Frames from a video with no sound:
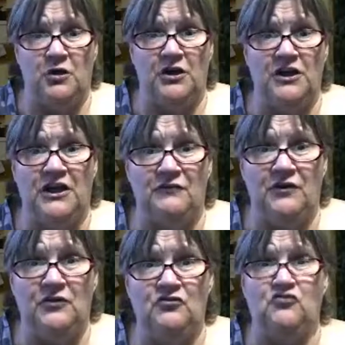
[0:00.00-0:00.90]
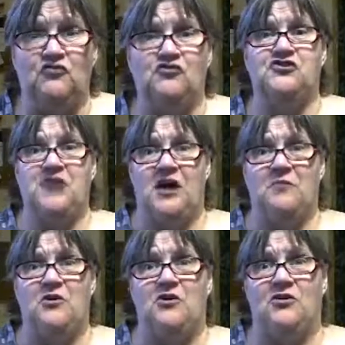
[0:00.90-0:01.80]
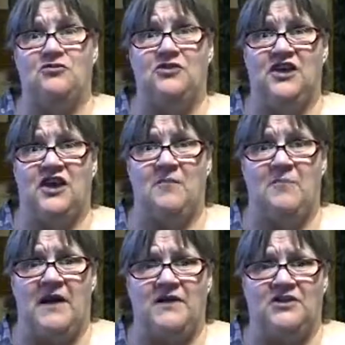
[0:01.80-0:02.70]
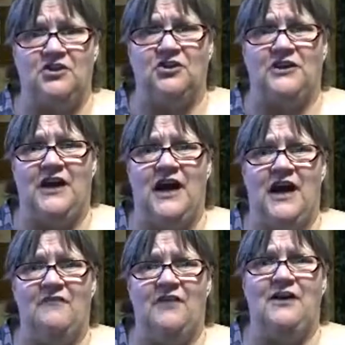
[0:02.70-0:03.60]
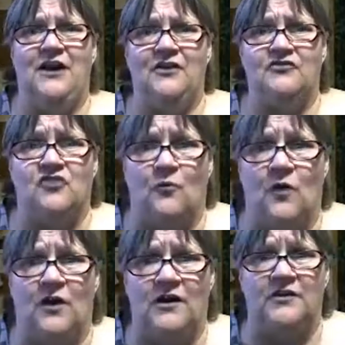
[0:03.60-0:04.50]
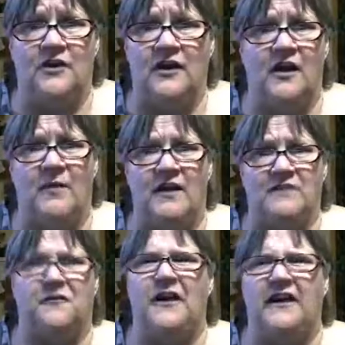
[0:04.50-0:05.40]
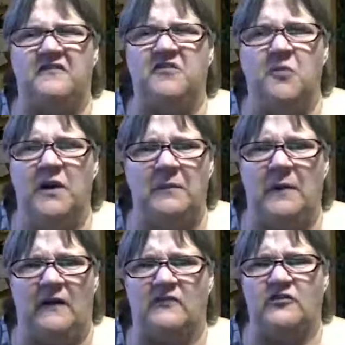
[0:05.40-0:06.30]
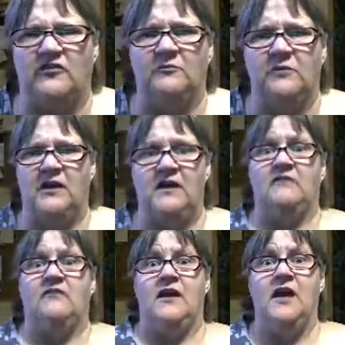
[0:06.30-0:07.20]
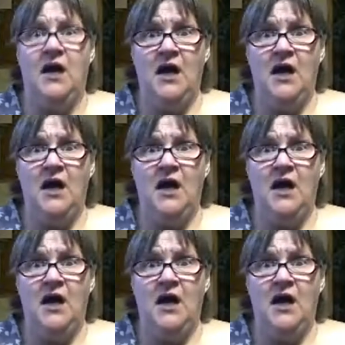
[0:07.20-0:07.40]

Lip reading: We're going to give you double the gigabytes. You're going to have an extra 100 gigabytes for like $20 or something. And I was like,